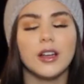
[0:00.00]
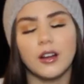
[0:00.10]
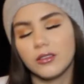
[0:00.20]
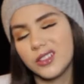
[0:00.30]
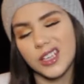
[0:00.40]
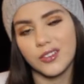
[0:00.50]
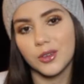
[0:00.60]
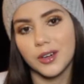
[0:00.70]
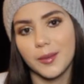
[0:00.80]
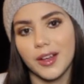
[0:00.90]
I don't really have
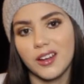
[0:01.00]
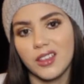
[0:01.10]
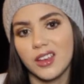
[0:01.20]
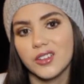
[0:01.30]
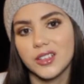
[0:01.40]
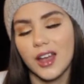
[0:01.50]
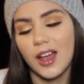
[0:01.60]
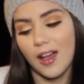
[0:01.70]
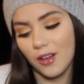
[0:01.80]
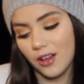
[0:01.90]
to worry about anything else
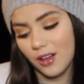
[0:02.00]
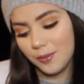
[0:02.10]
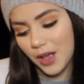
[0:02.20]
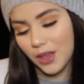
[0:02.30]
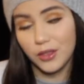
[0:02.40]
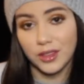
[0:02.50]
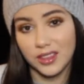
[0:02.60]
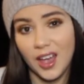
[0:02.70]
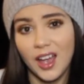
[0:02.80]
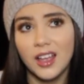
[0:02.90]
other
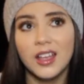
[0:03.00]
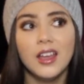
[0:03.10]
than that.